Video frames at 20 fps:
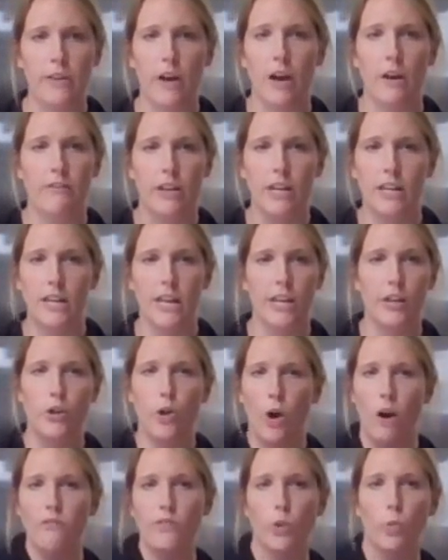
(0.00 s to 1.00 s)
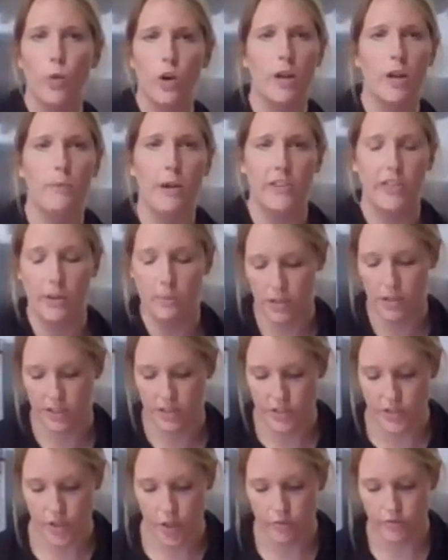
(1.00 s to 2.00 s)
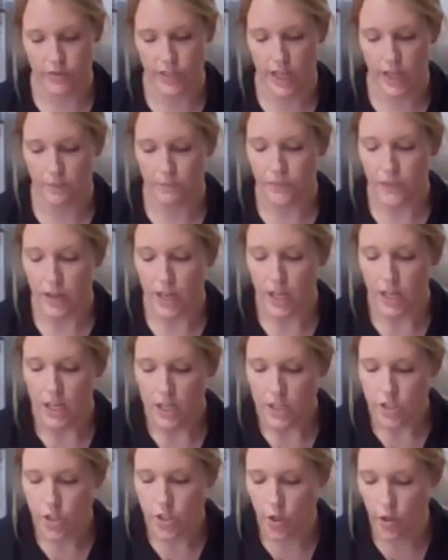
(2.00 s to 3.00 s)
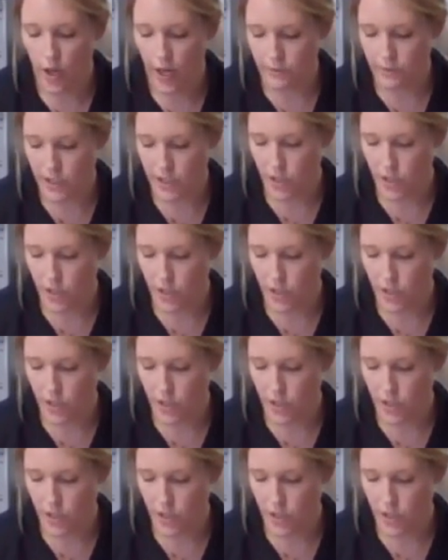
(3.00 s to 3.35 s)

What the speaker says: the oven and you don't have to worry about them on the stovetop. So I'm